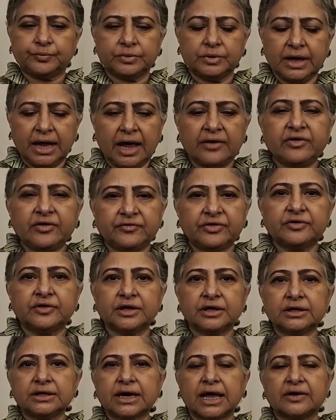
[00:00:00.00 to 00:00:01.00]
they have
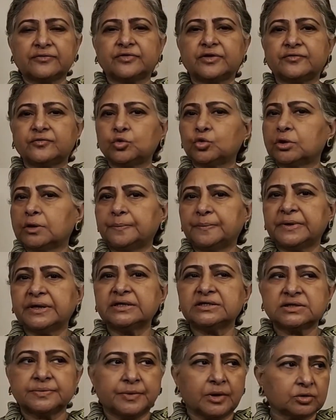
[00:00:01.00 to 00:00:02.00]
everything in life. They have no
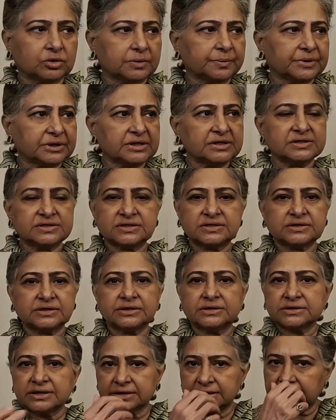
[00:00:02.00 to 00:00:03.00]
complaints about the materialistic
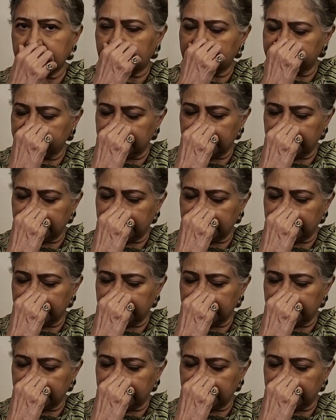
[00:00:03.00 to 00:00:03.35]
things that they have